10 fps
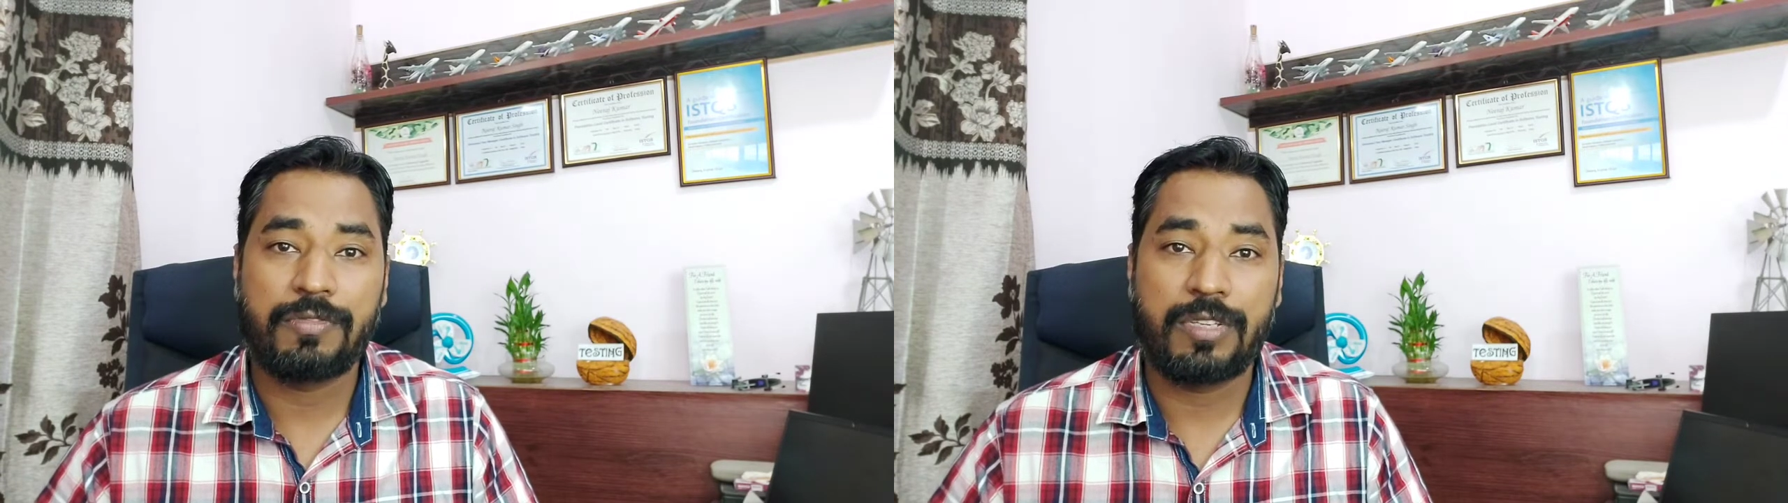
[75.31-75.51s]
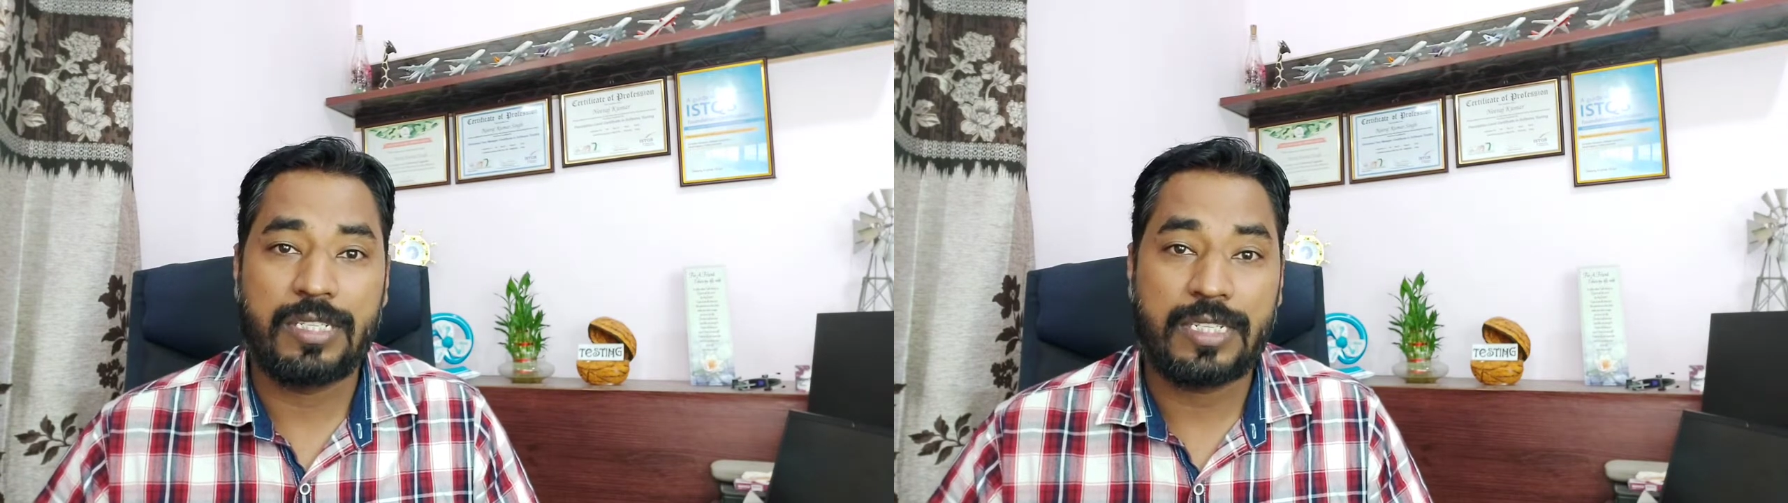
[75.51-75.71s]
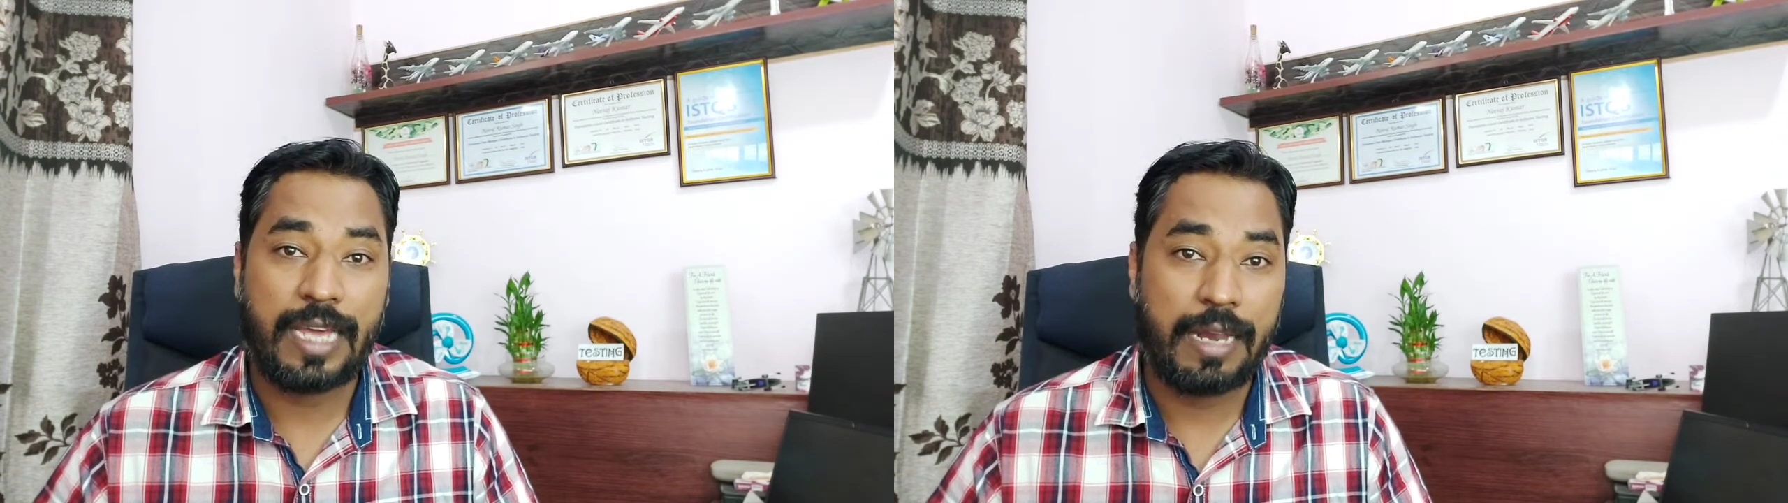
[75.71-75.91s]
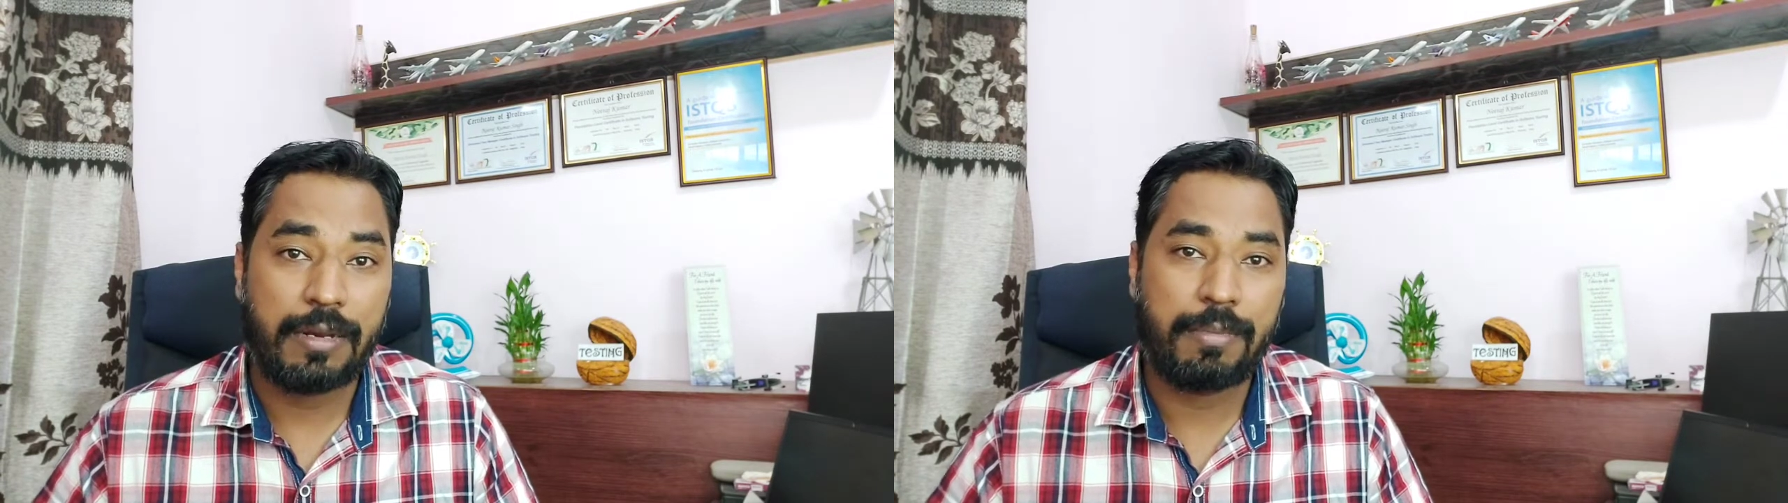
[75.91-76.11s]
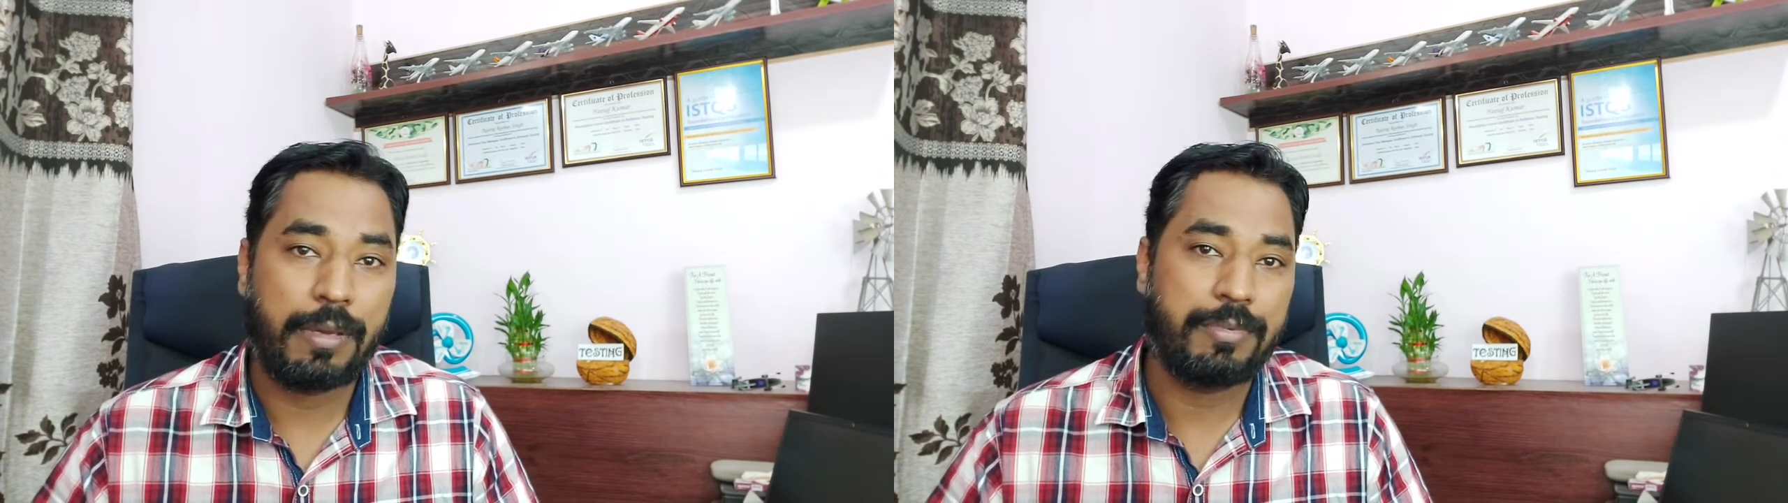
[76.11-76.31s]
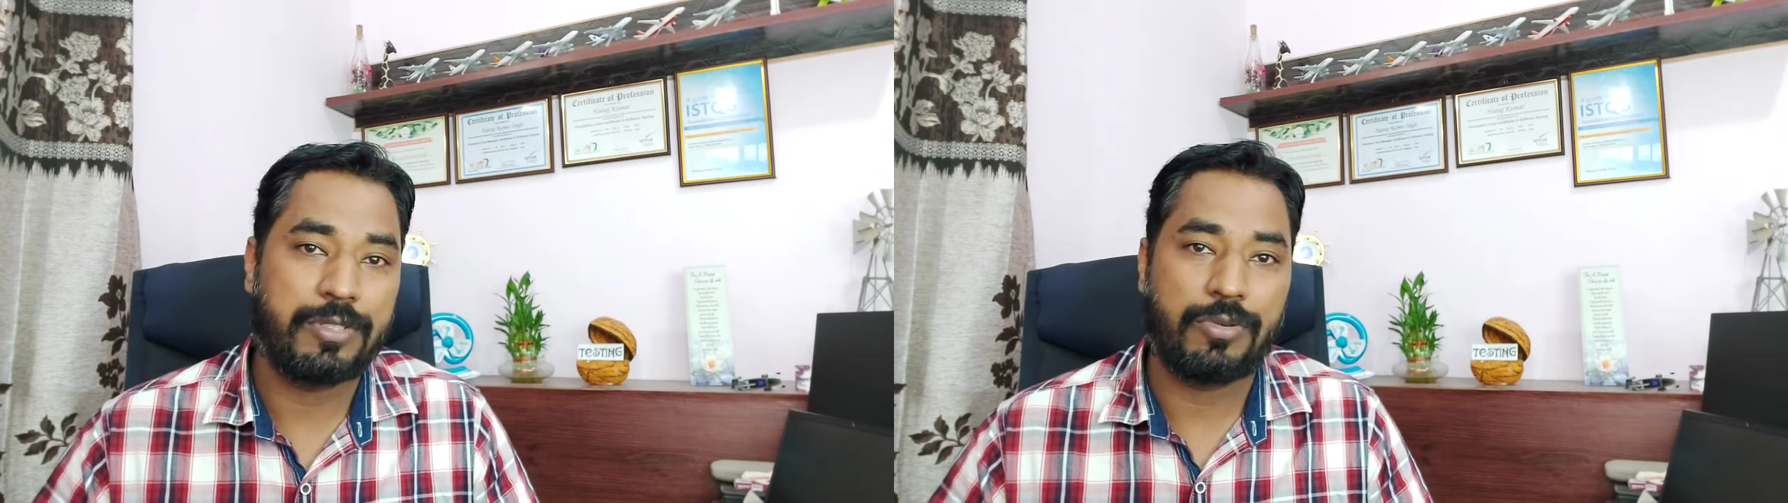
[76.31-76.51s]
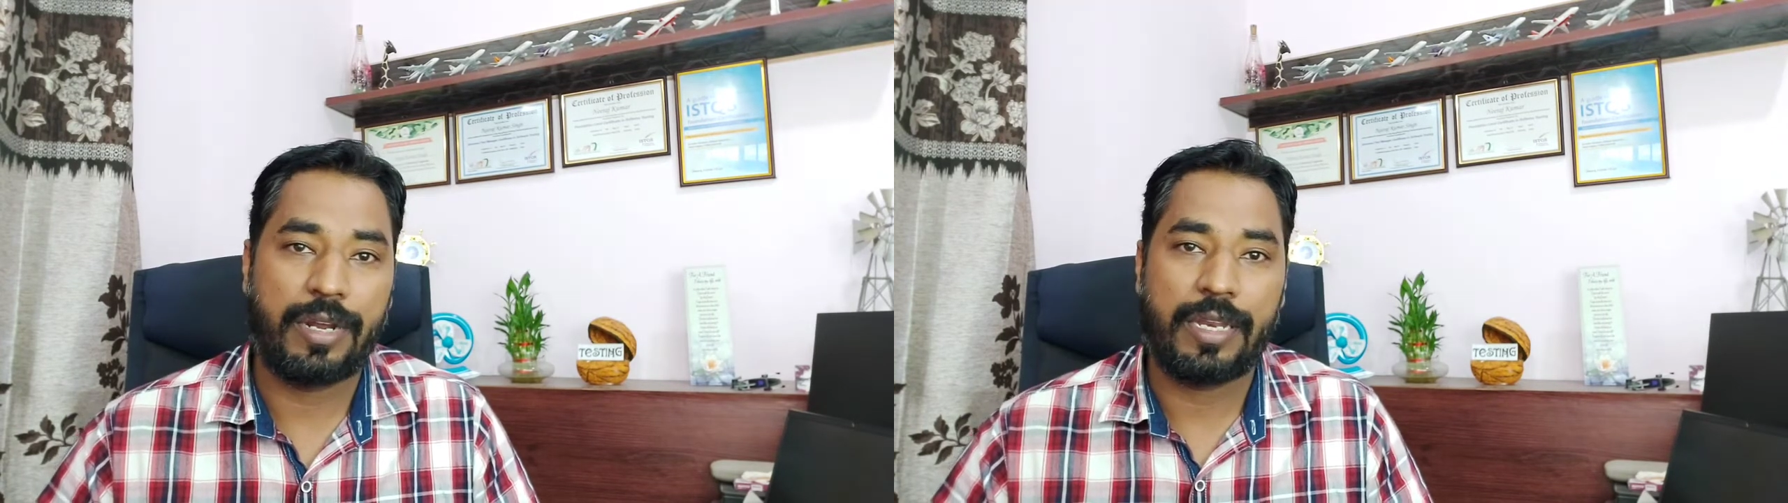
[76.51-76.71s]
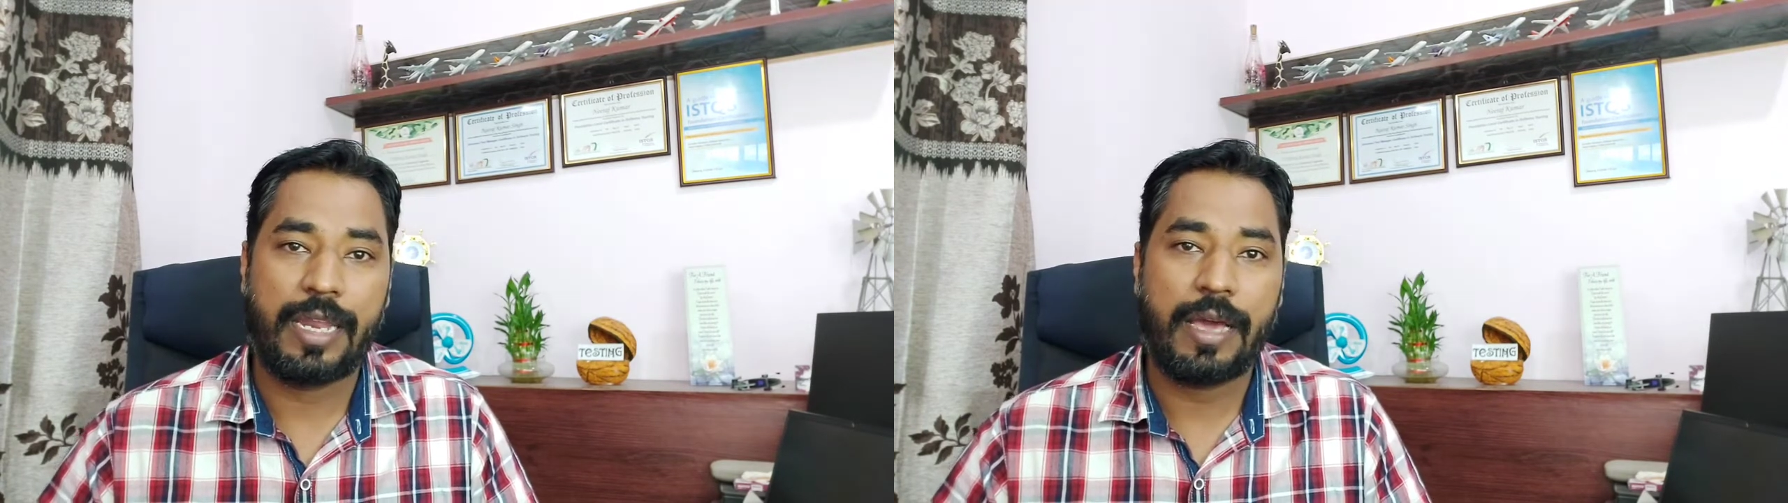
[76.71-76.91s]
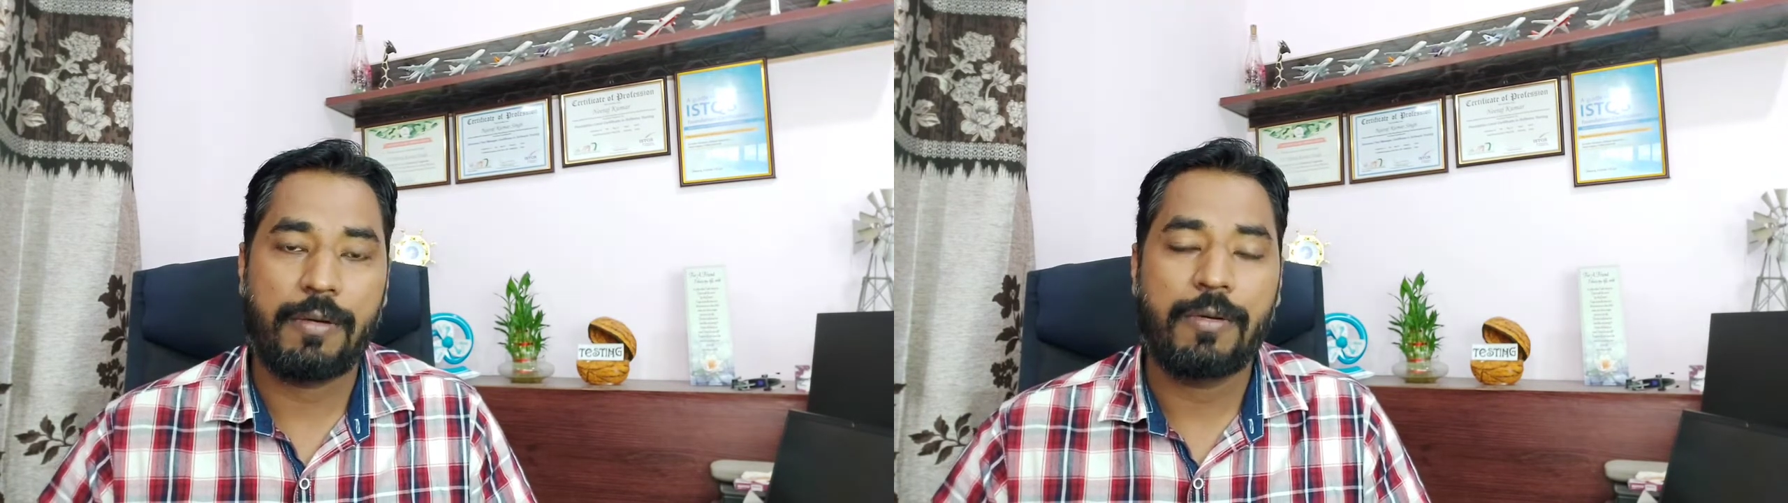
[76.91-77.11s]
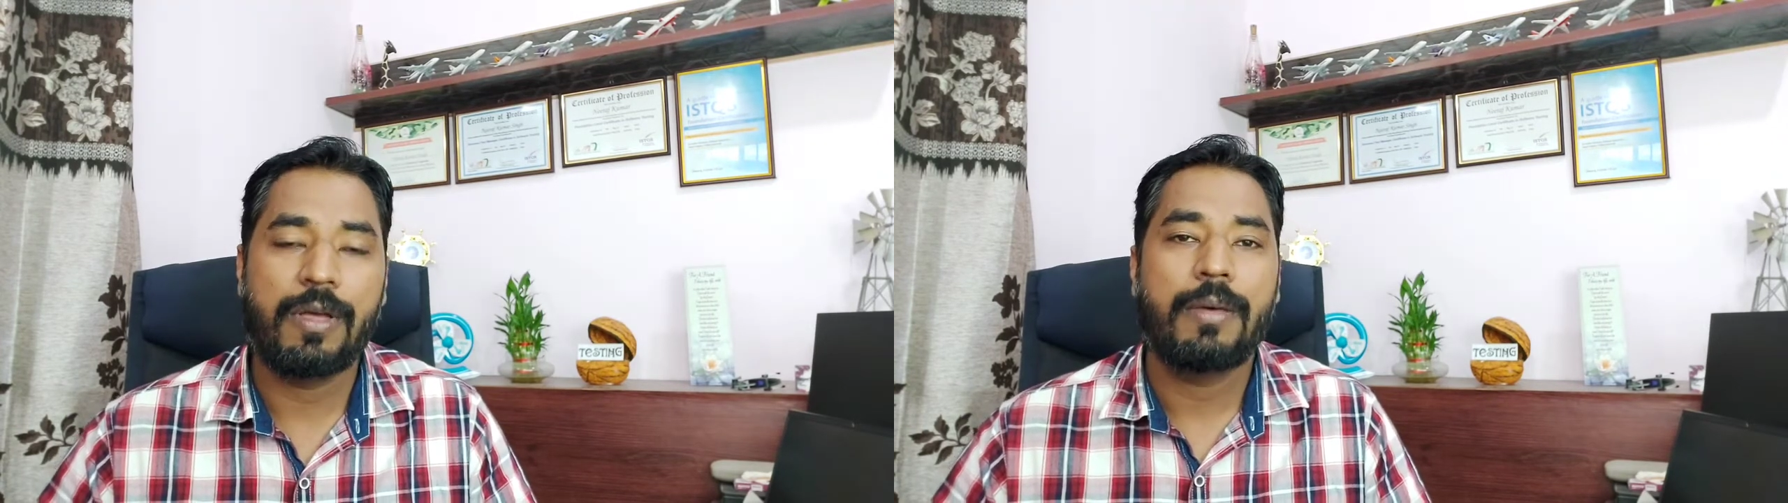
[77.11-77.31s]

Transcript: these standard papers right now,